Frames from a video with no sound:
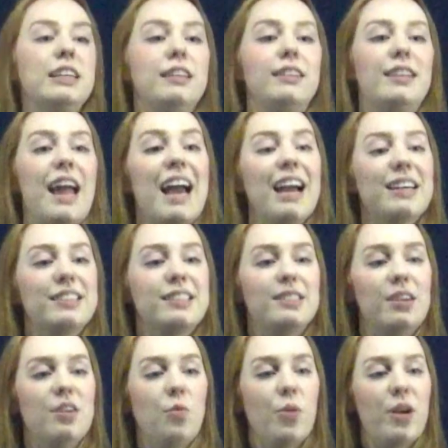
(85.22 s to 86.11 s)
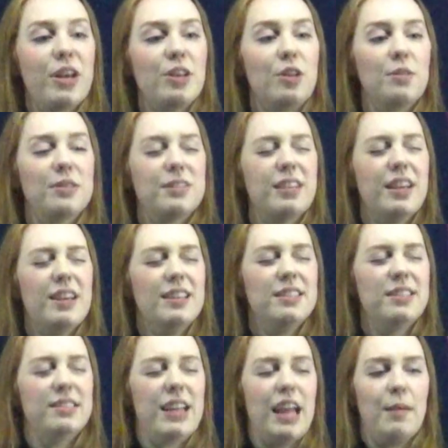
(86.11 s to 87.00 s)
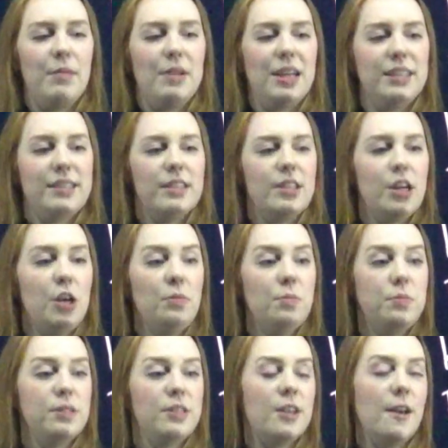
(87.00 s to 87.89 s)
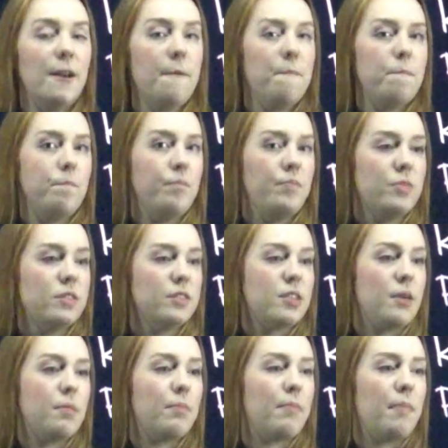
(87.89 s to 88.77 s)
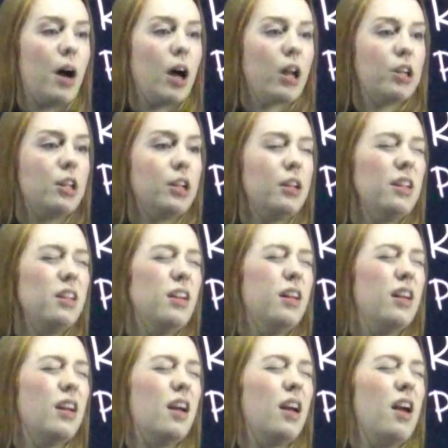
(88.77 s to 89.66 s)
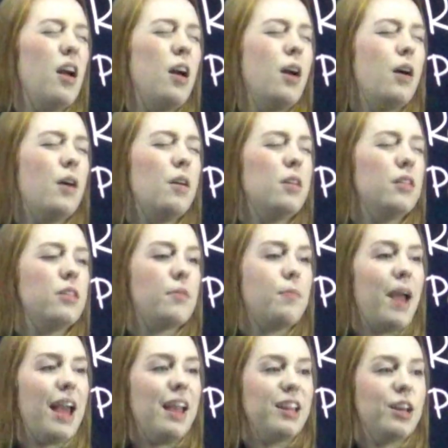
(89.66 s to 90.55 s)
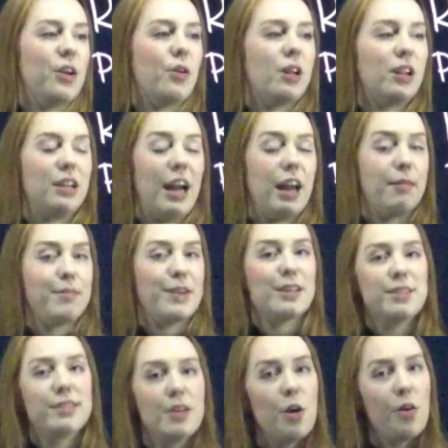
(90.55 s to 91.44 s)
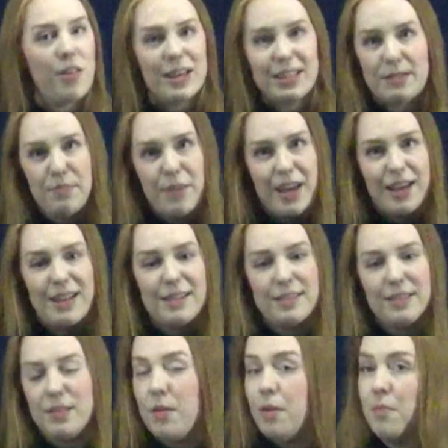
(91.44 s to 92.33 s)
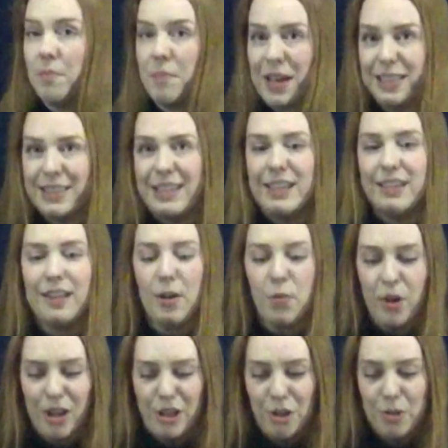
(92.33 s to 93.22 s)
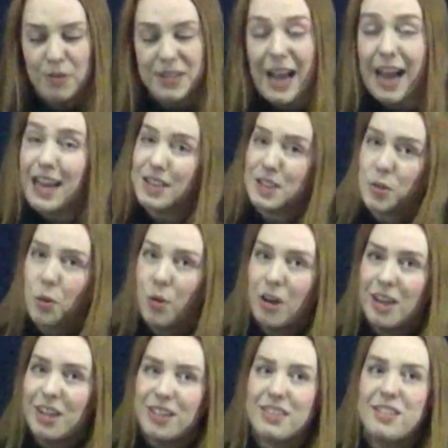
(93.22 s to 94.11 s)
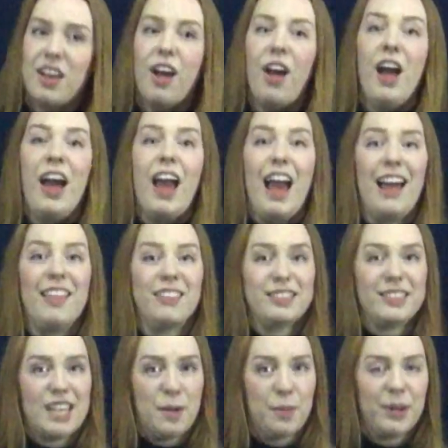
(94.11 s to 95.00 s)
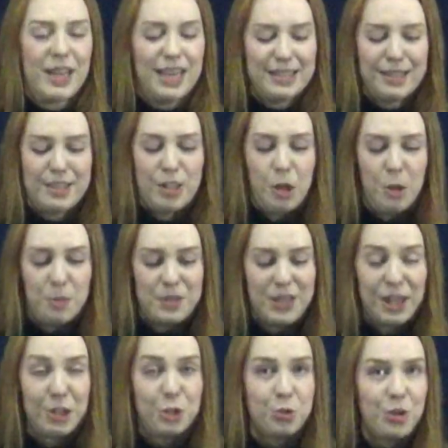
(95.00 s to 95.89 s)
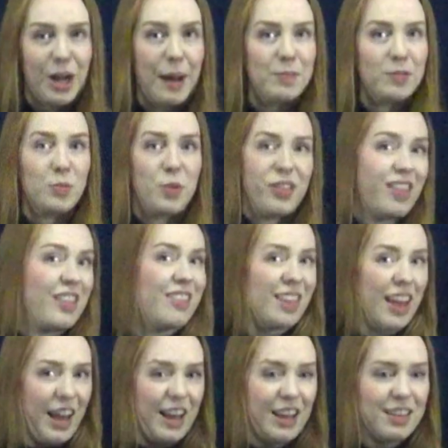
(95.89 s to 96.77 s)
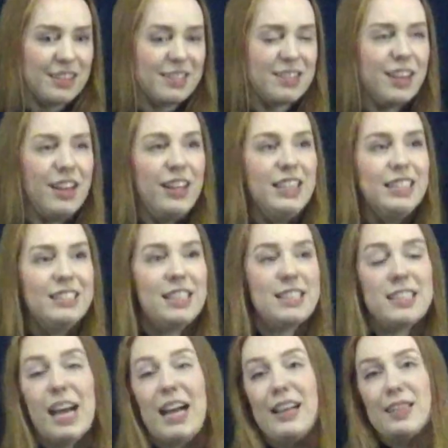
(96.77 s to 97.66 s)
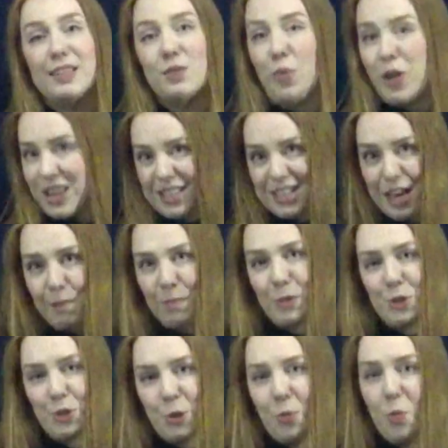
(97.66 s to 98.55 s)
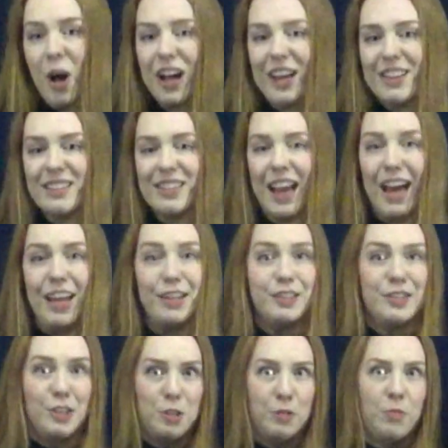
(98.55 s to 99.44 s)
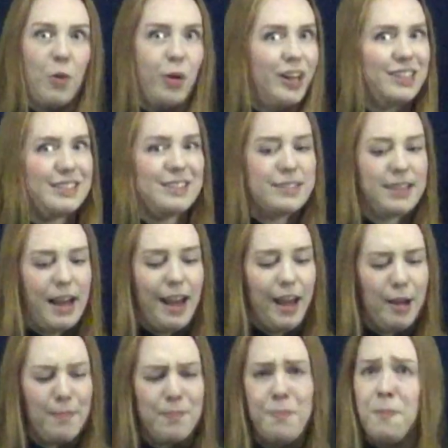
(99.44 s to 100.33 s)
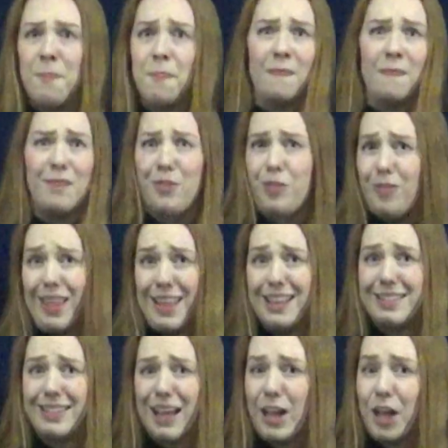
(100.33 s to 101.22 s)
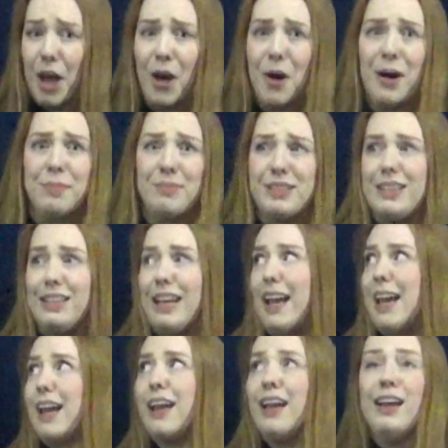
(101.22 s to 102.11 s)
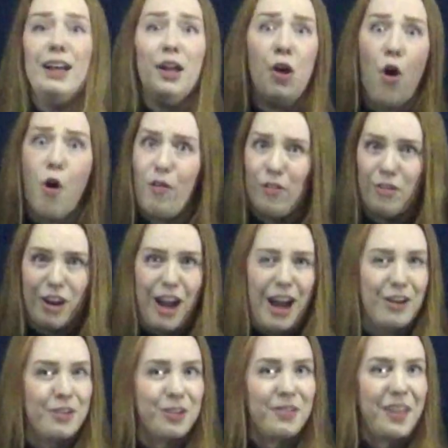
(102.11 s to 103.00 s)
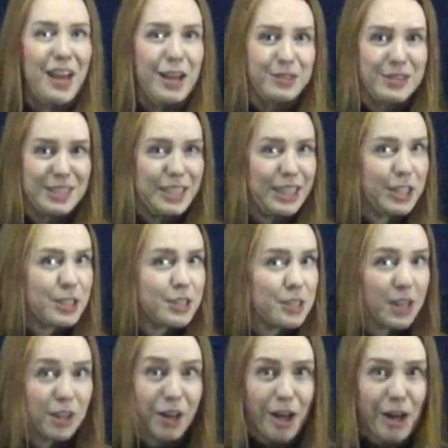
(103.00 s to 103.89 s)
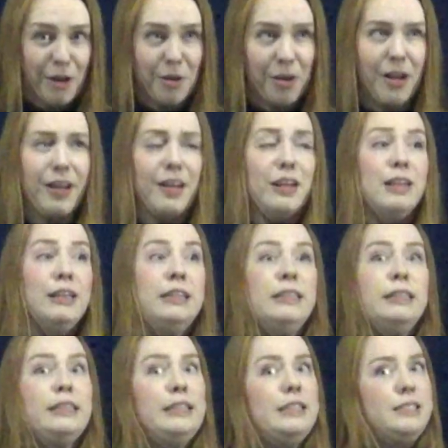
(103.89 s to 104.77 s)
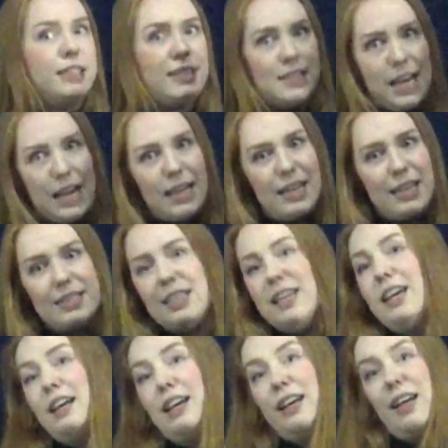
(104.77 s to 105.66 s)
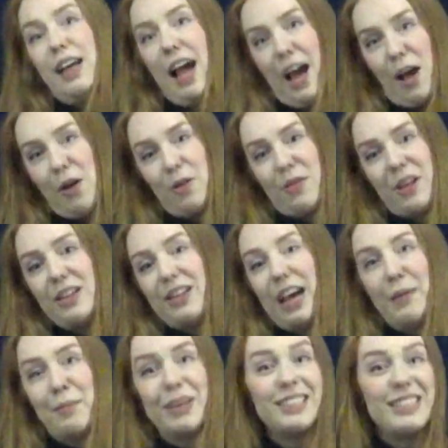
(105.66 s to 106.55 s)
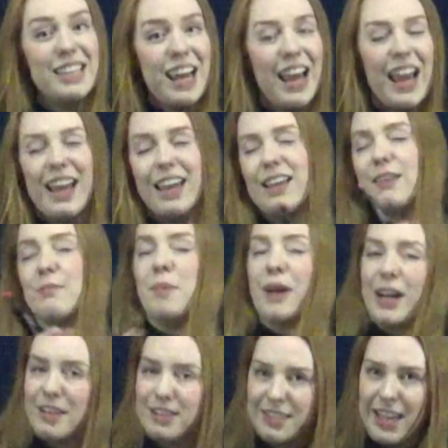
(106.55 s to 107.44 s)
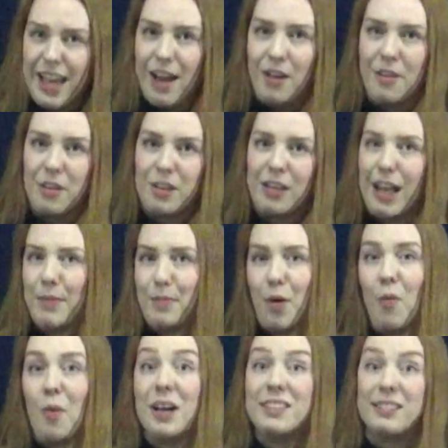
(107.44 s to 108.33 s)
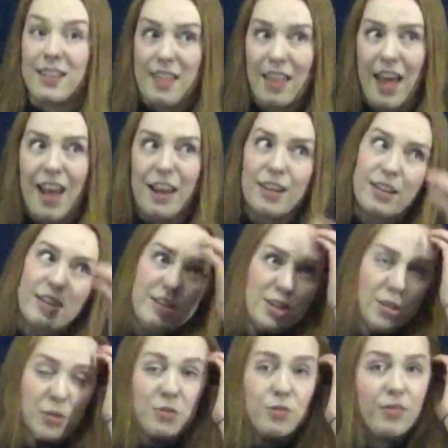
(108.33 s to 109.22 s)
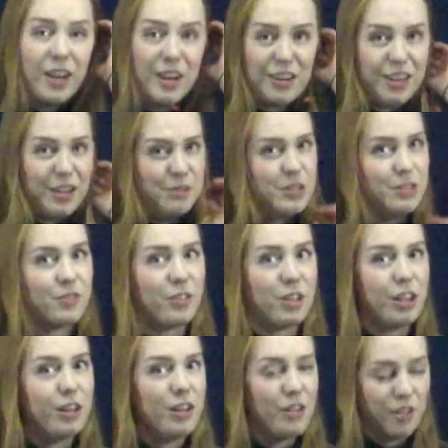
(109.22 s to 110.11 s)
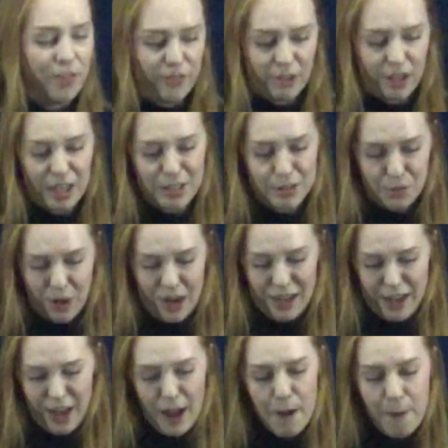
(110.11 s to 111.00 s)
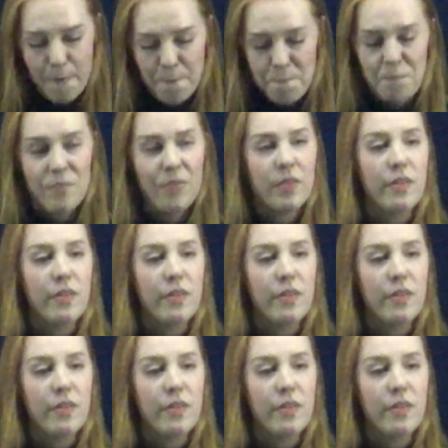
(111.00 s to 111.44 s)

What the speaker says: Next, we can use stable isotopes to model the paleo climate. So this means basically we can use ice cores and stable isotopes that are trapped within the ice to tell us what the temperature was at a certain point in time. These can go up to like over 100,000 years ago to tell us how the climate today compares to how the climate was then. So it's very useful for us right now.